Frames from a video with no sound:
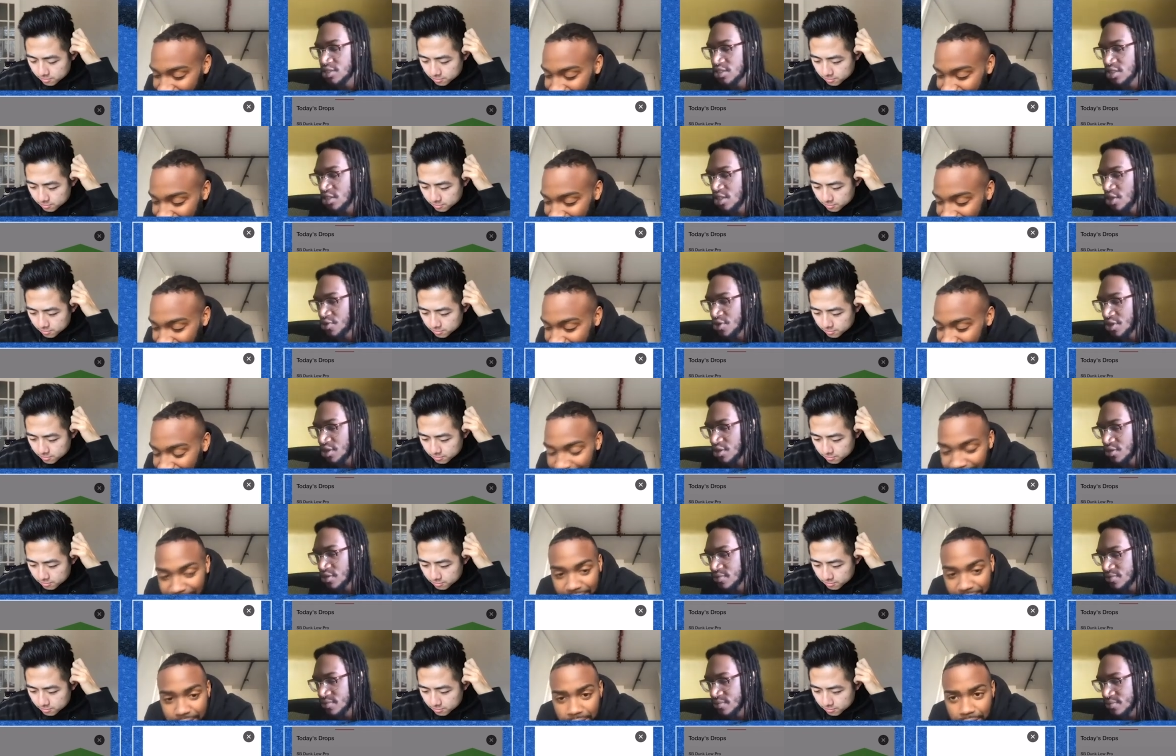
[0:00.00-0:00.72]
Speaker 1: loading.
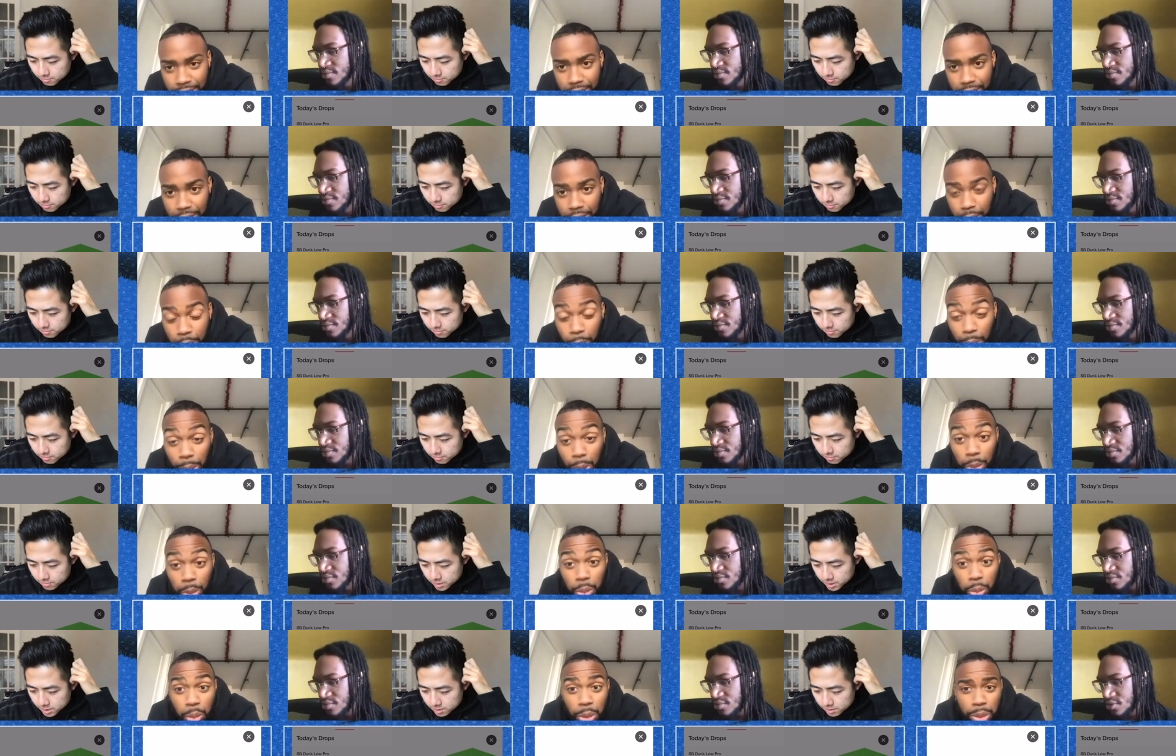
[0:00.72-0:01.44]
Wait,
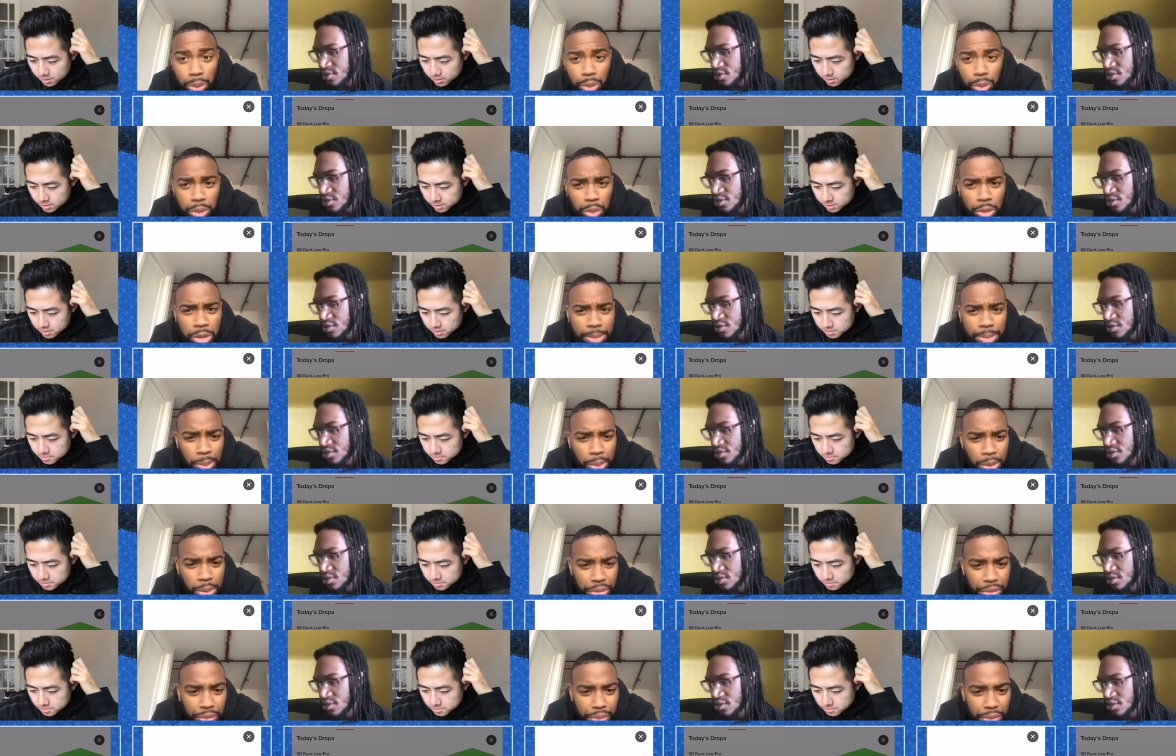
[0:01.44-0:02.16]
wait, wait, what do you mean
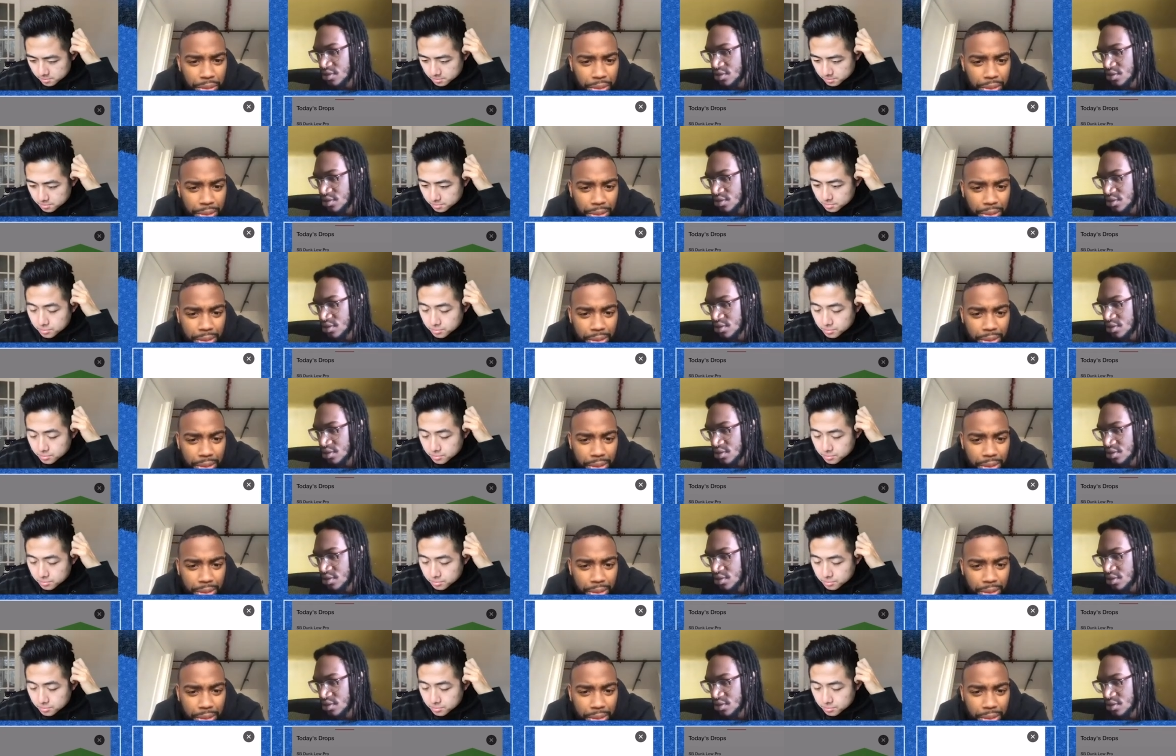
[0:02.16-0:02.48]
went through?